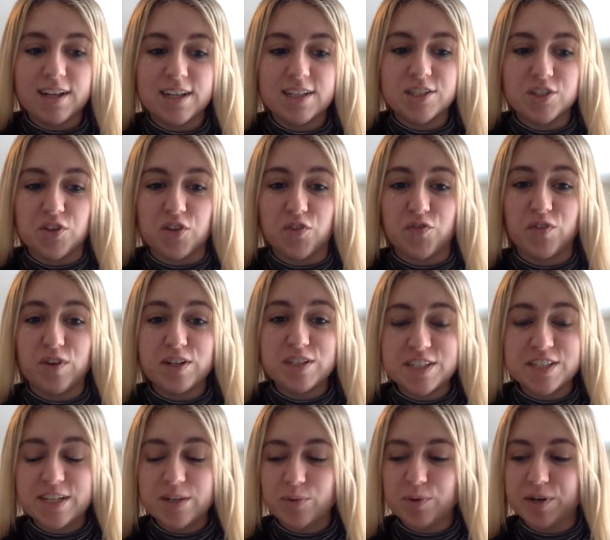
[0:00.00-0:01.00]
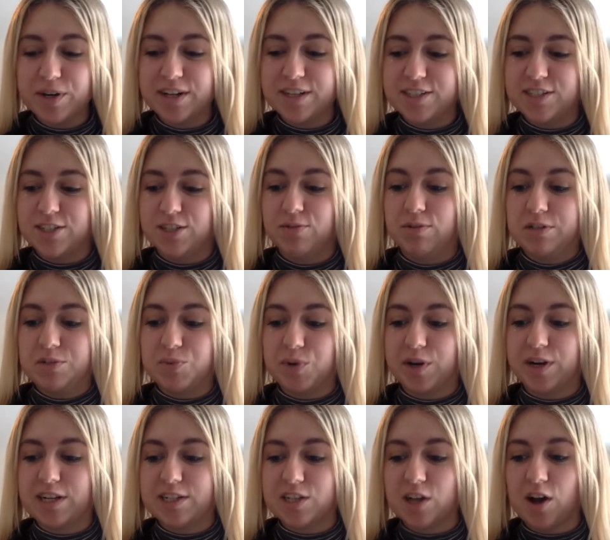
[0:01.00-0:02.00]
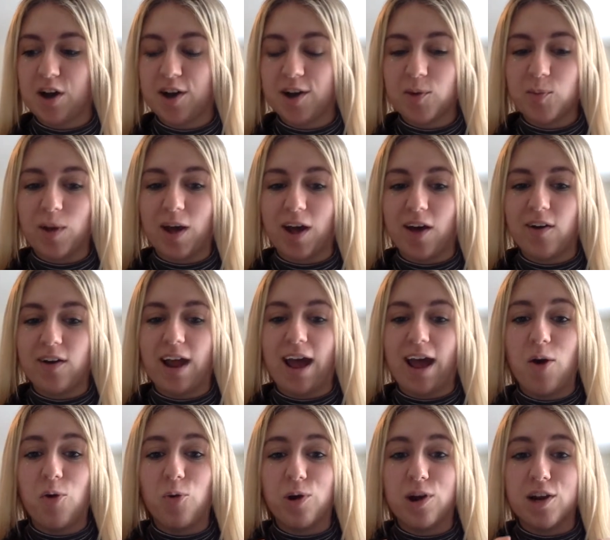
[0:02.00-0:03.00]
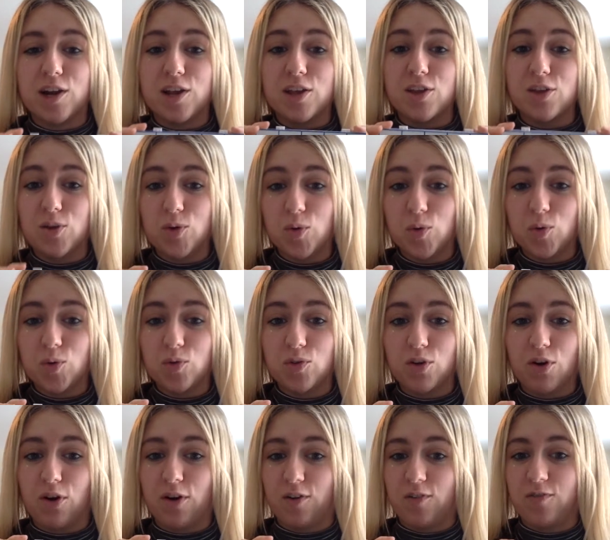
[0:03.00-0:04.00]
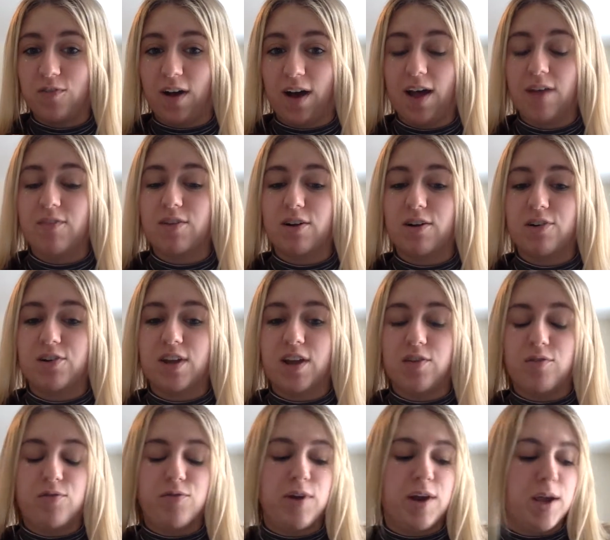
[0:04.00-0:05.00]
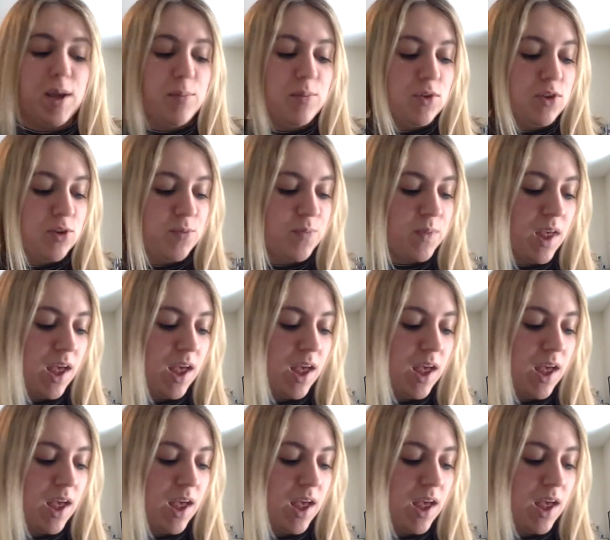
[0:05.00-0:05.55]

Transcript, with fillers: So the first thing we're going to do is we're going to talk about we're going to use our 5 and our 10 frames.